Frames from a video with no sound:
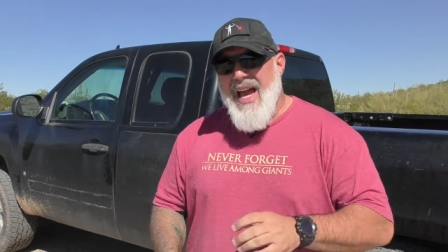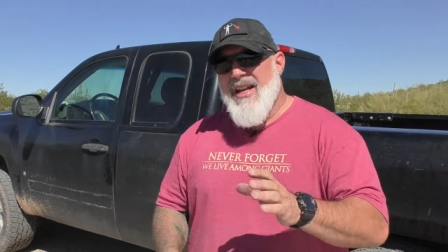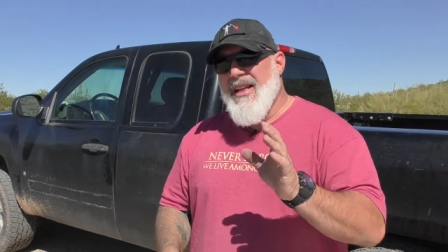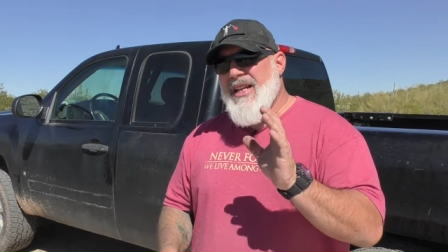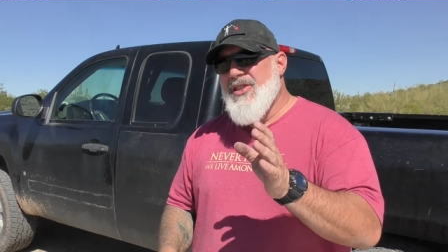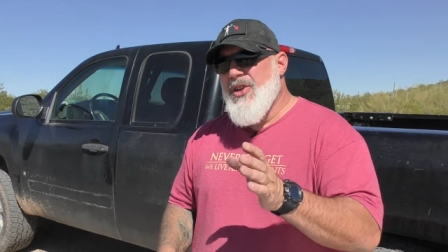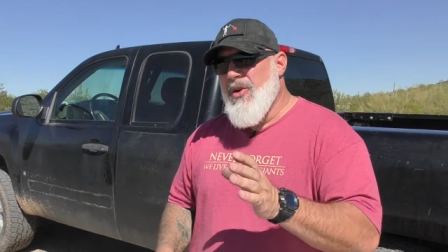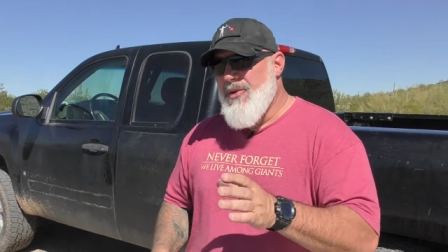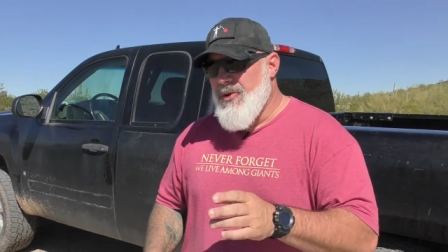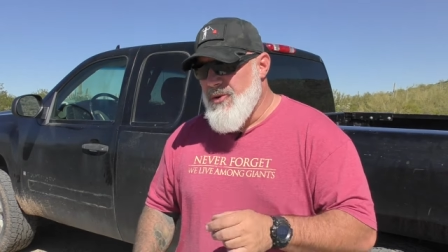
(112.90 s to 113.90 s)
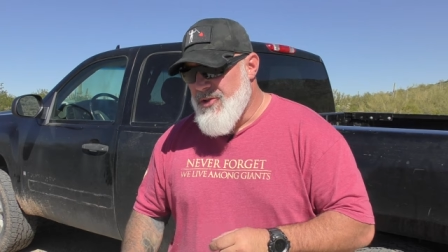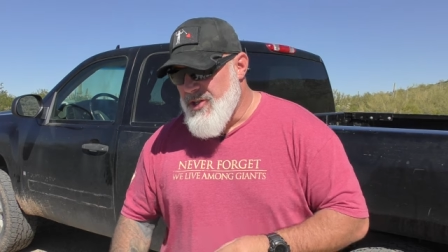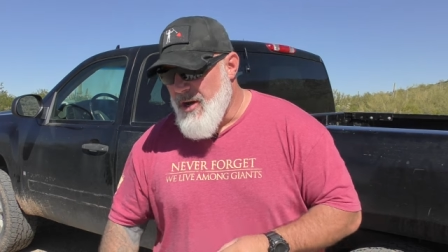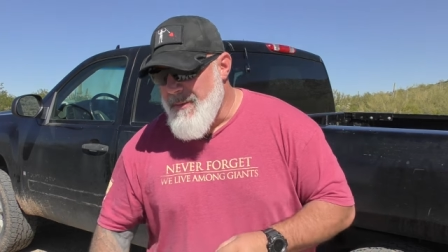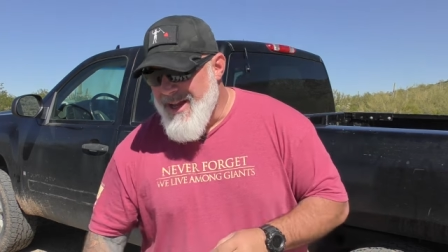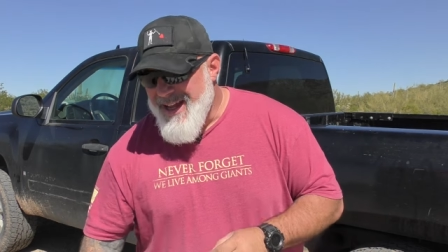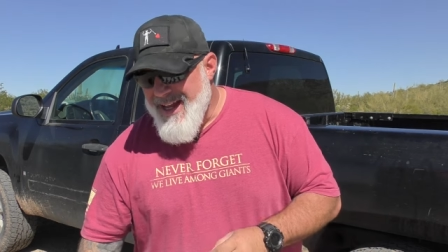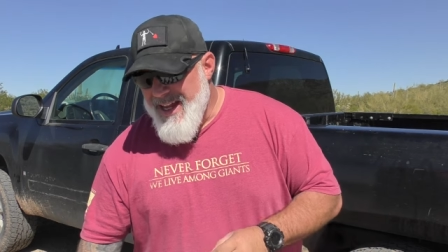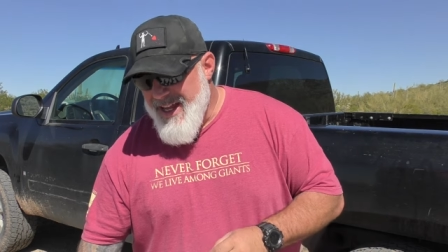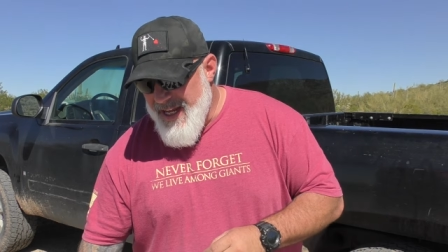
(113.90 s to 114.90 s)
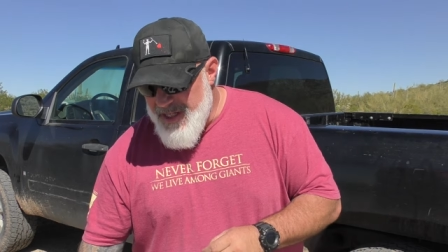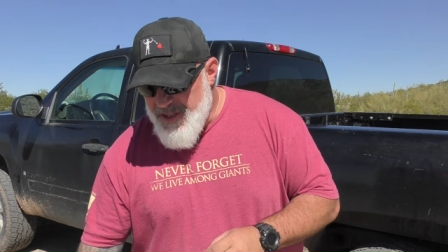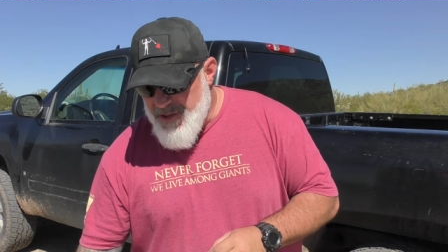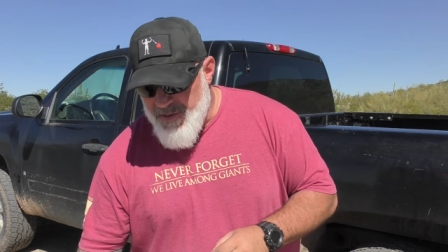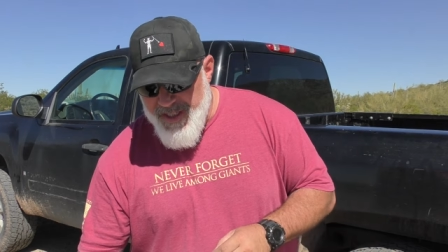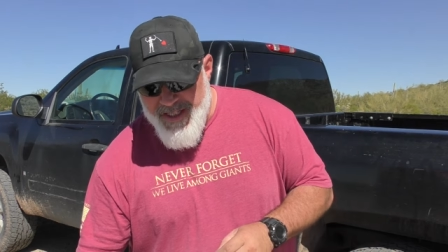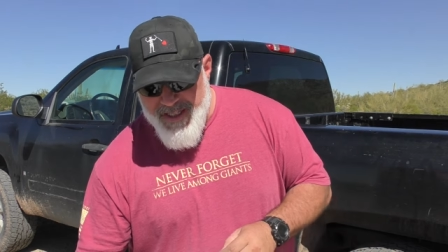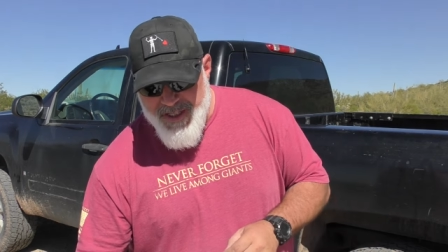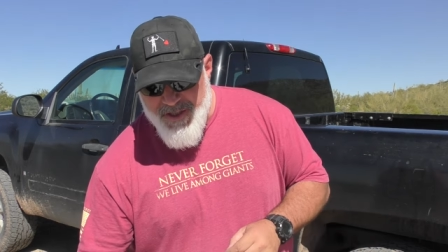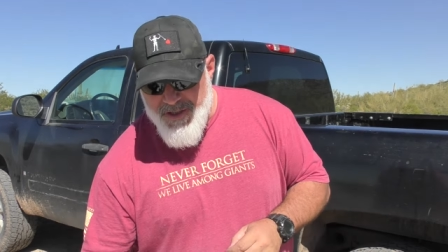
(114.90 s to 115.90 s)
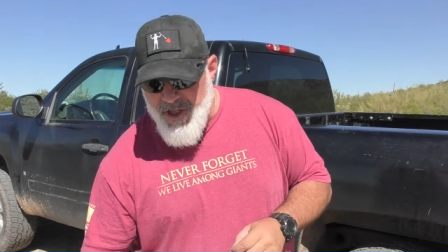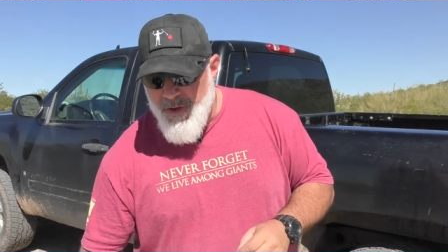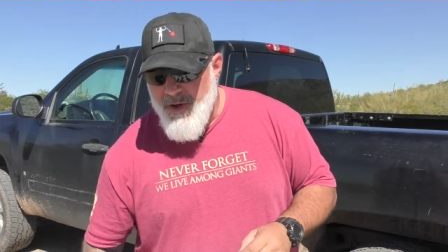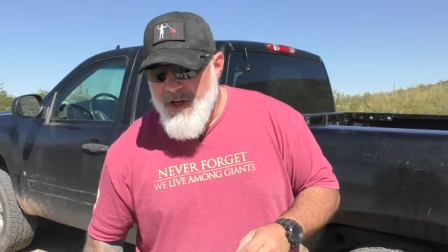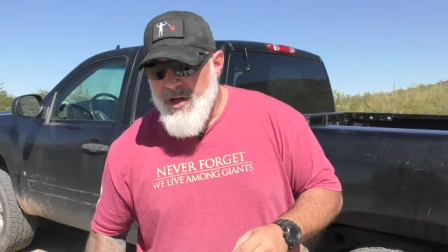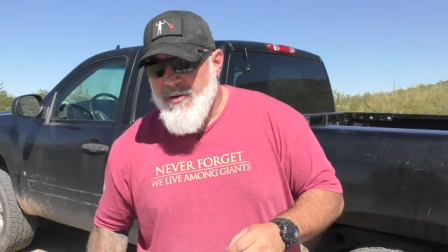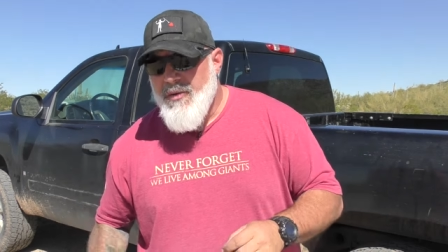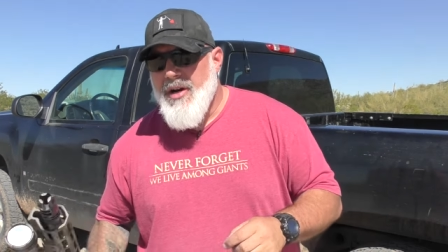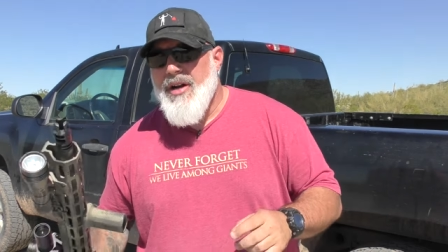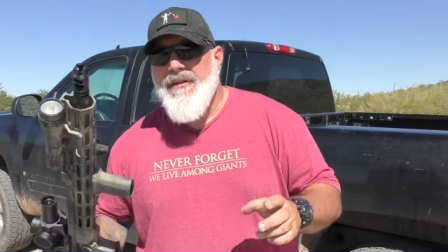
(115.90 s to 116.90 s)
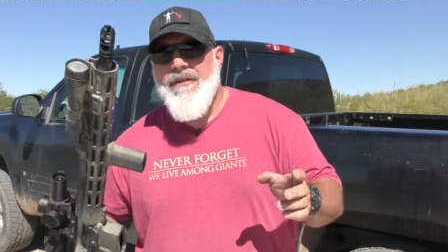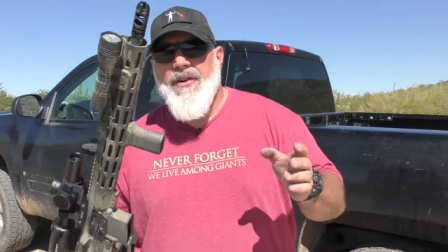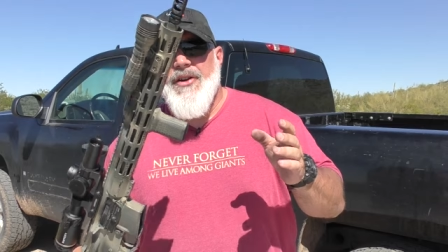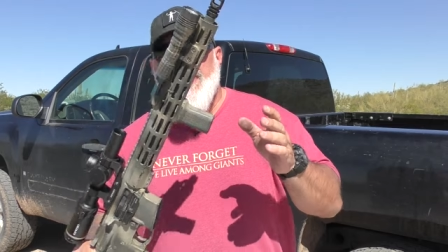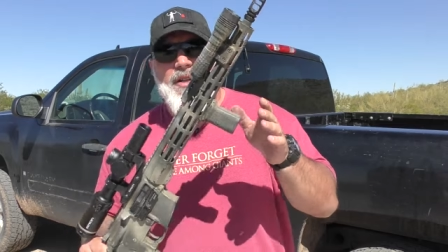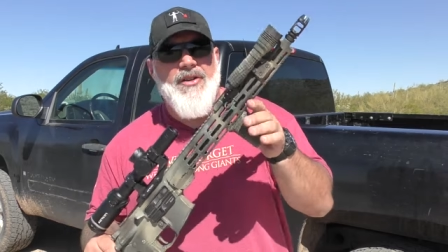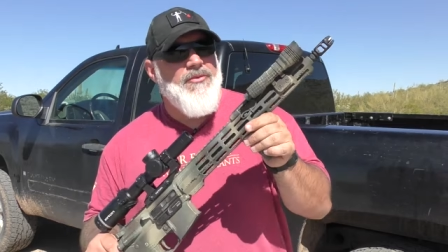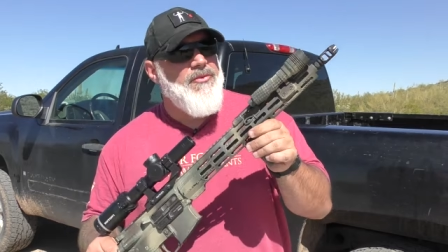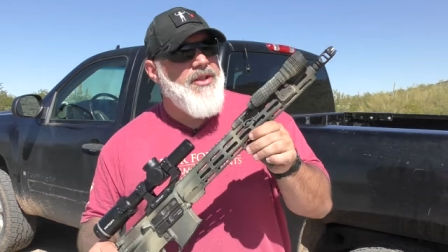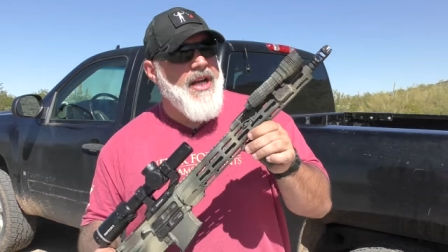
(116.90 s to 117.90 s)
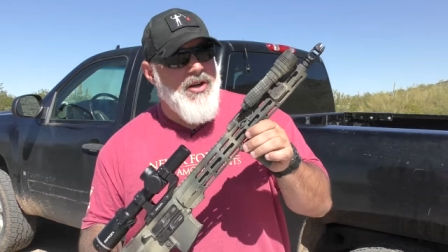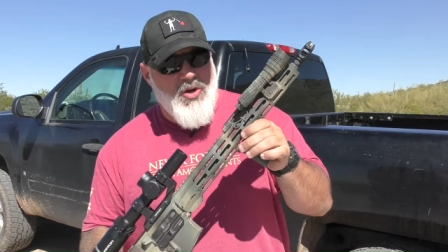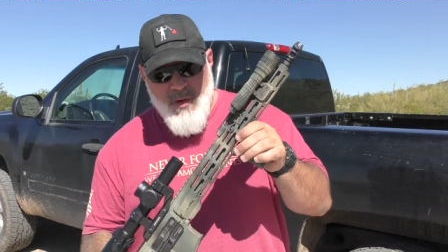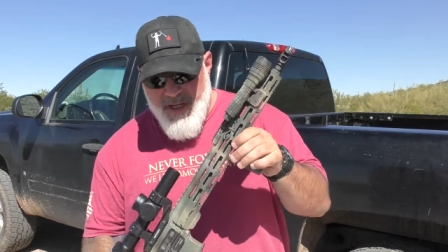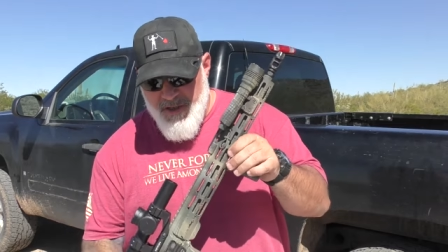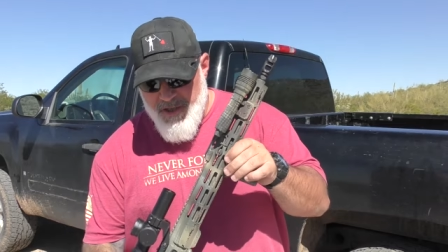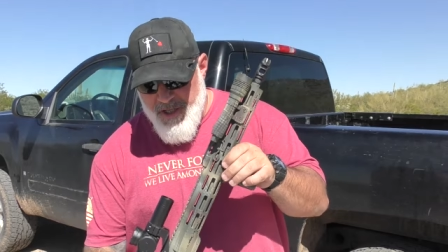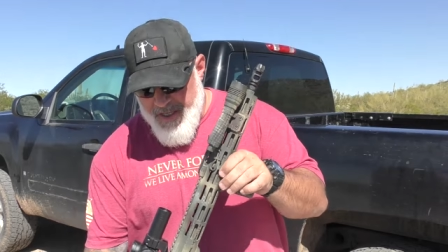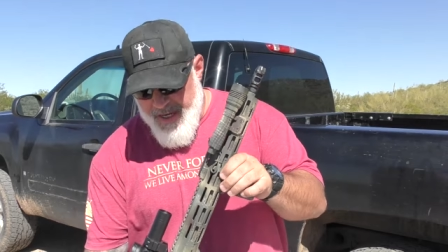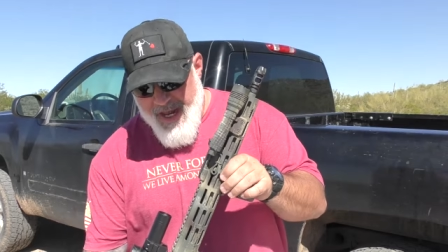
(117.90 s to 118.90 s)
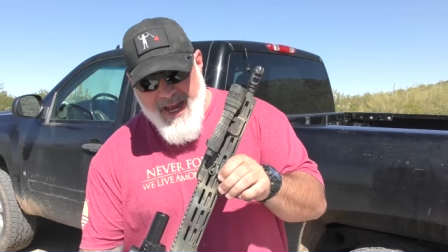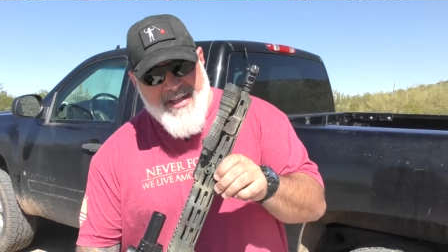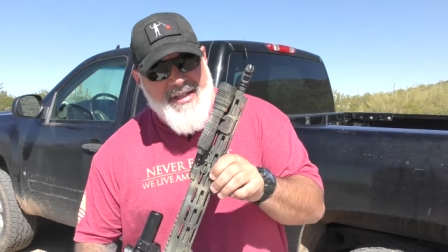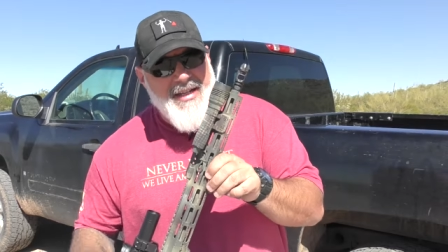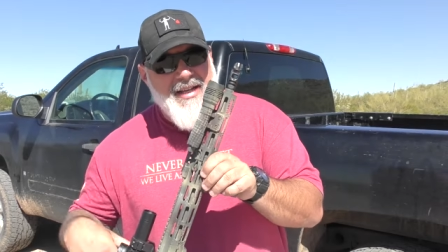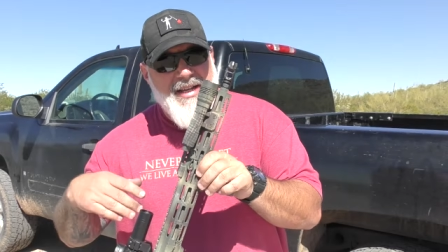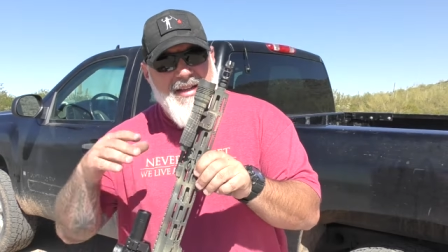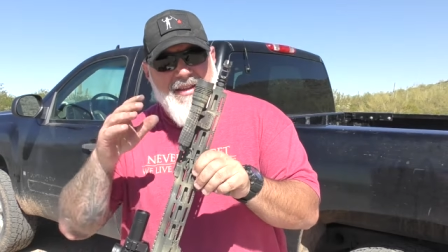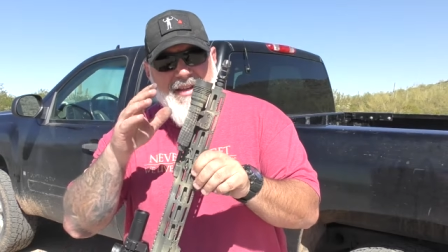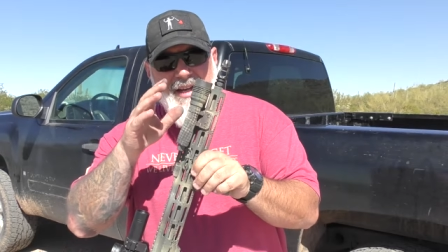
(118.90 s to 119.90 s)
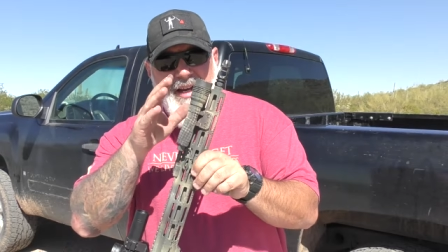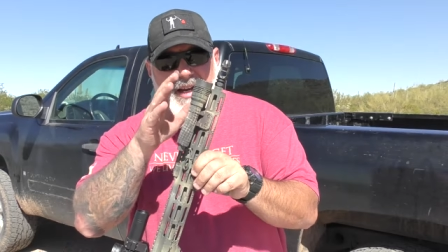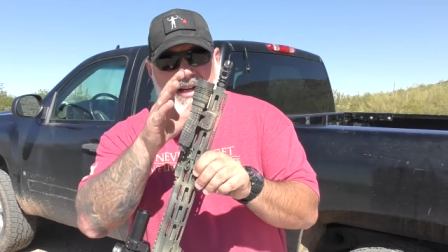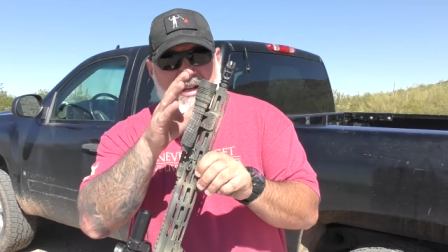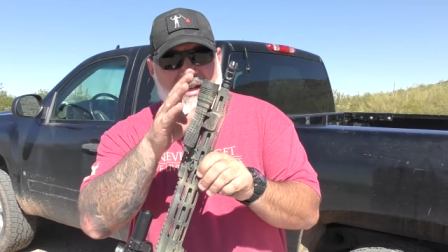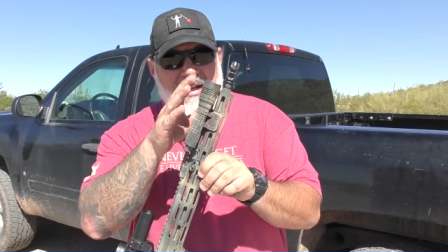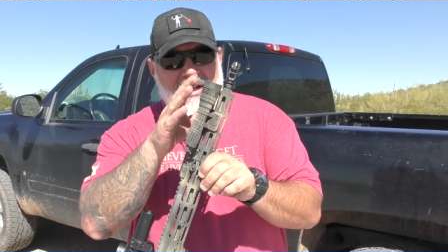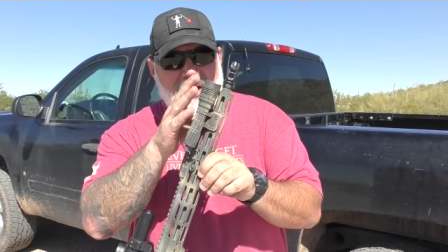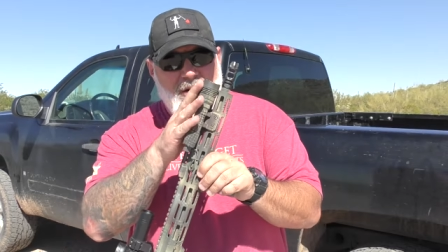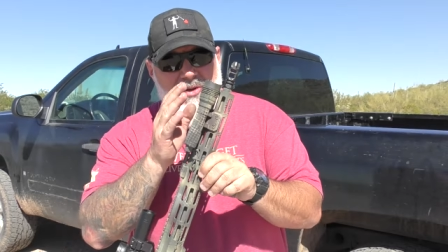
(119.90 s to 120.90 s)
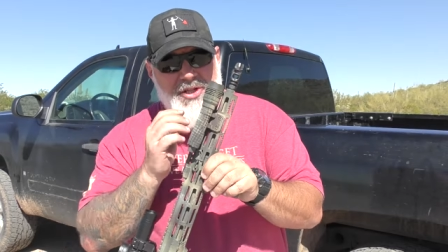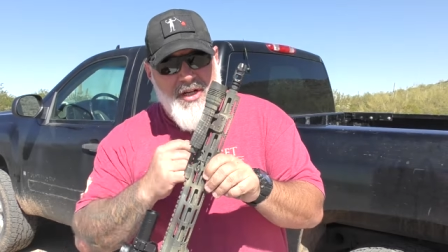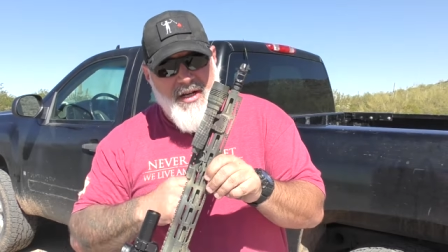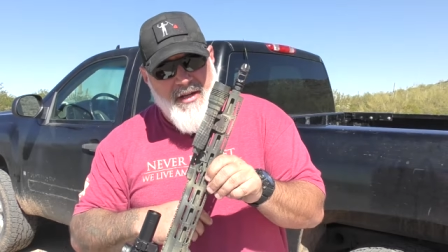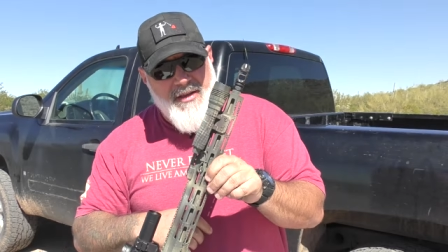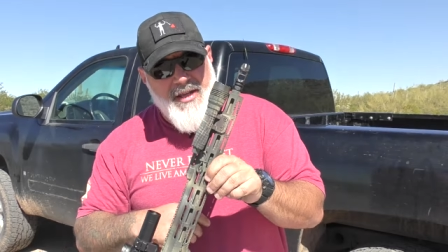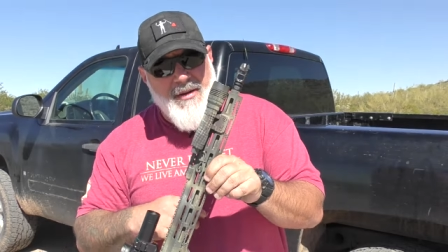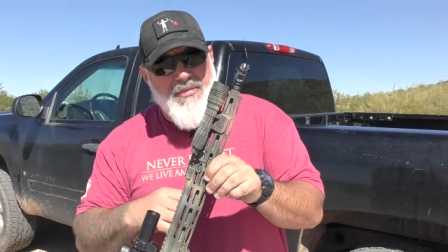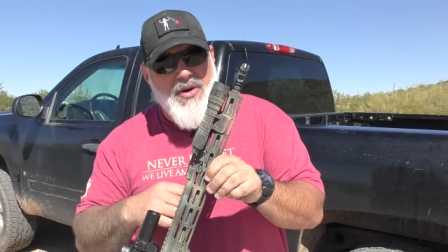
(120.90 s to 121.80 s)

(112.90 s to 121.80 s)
and let's go through some history here. So we're gonna first take a quick look at the OG, the